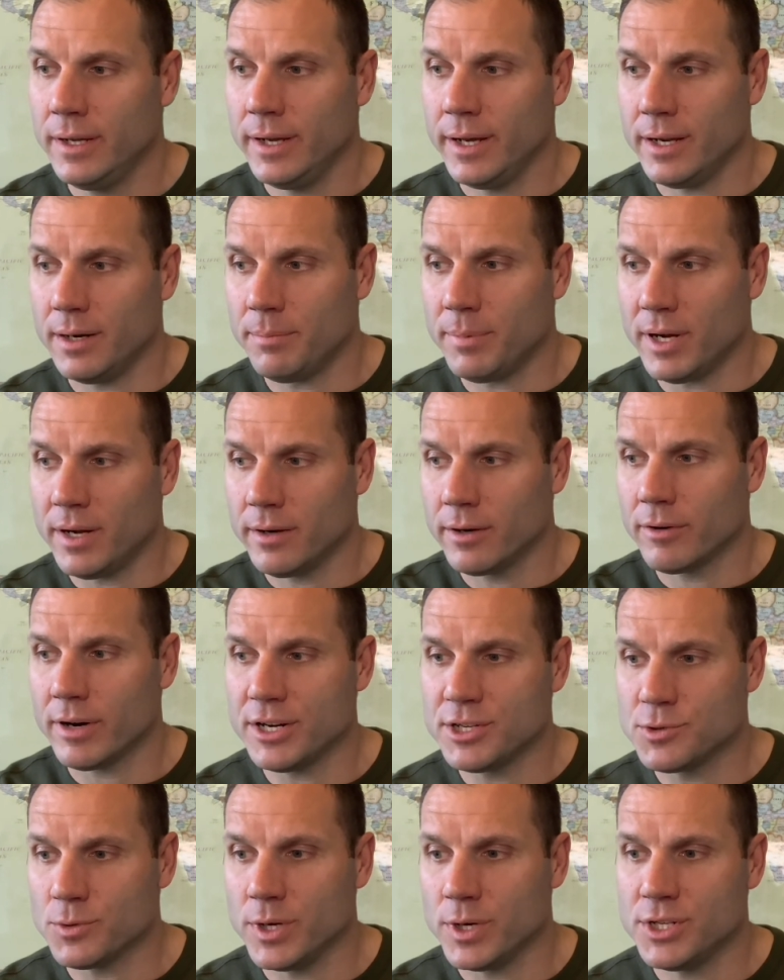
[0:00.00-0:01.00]
And upon
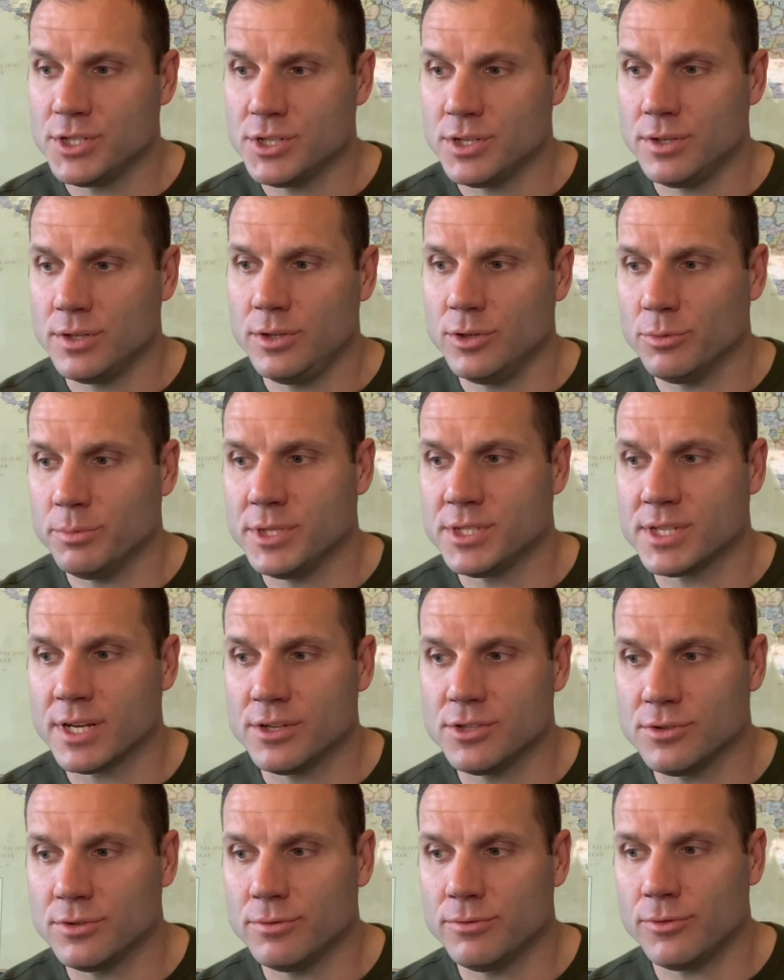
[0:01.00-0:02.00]
graduation,
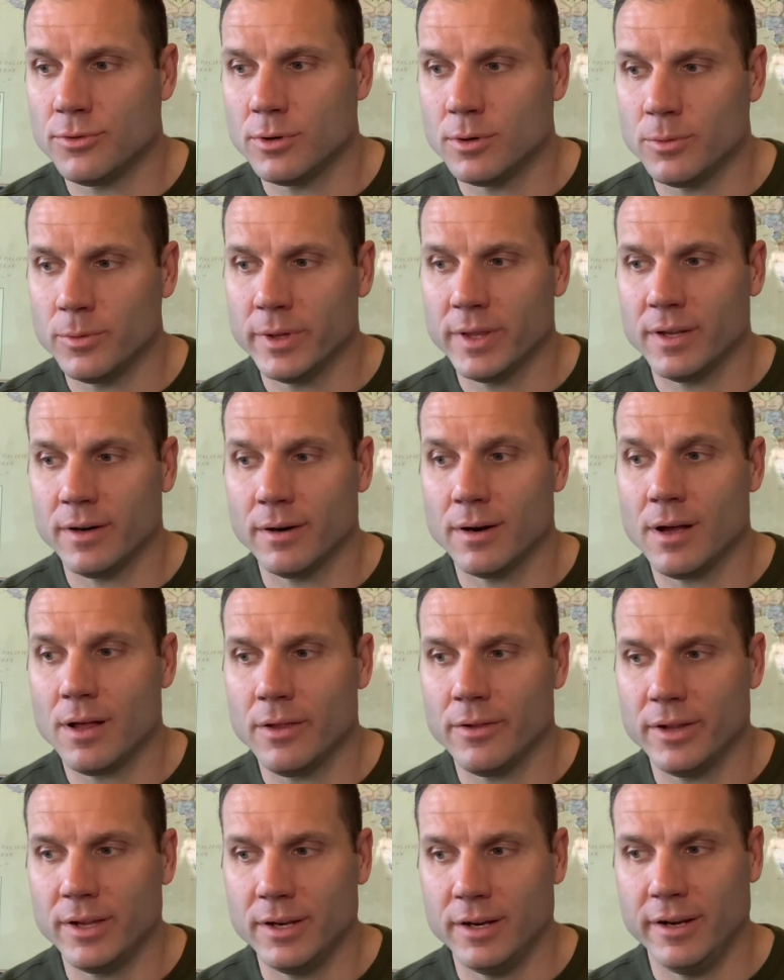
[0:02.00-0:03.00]
scheduled for what they're
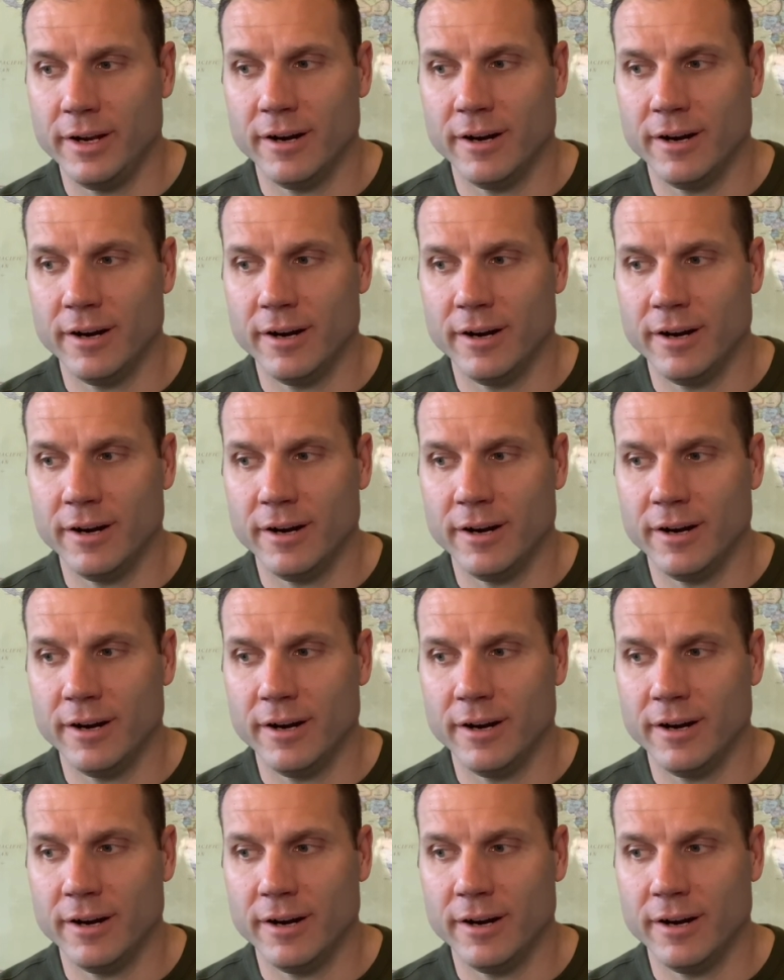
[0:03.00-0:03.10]
calling an